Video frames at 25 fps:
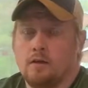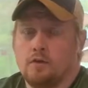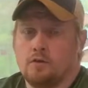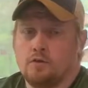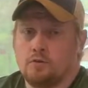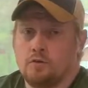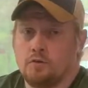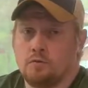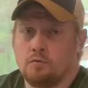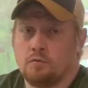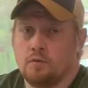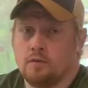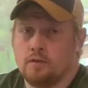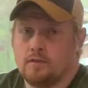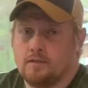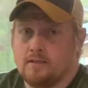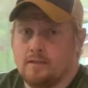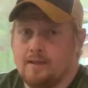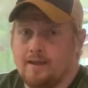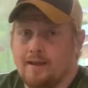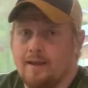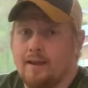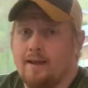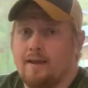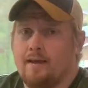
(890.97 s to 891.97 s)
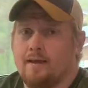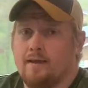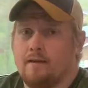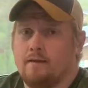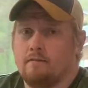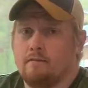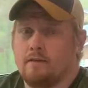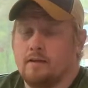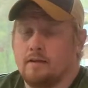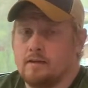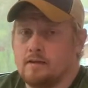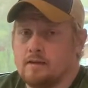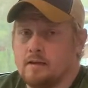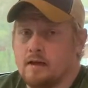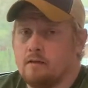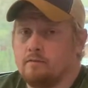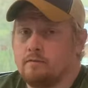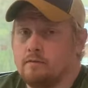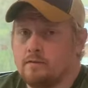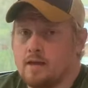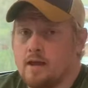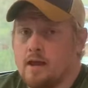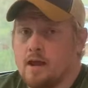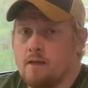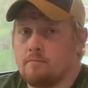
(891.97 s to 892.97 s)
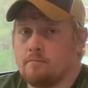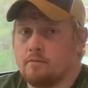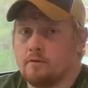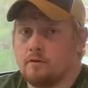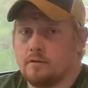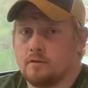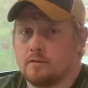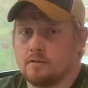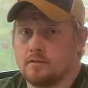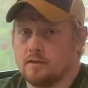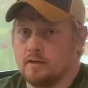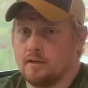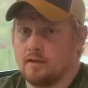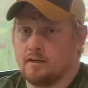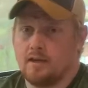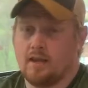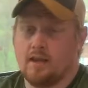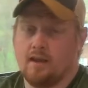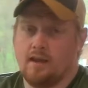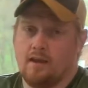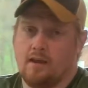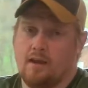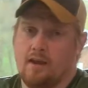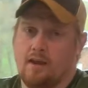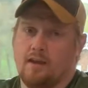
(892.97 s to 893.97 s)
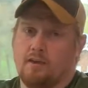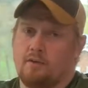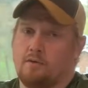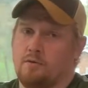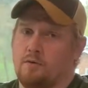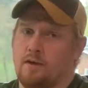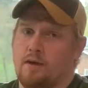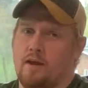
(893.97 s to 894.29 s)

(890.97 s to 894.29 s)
You want to have enough adapters to handle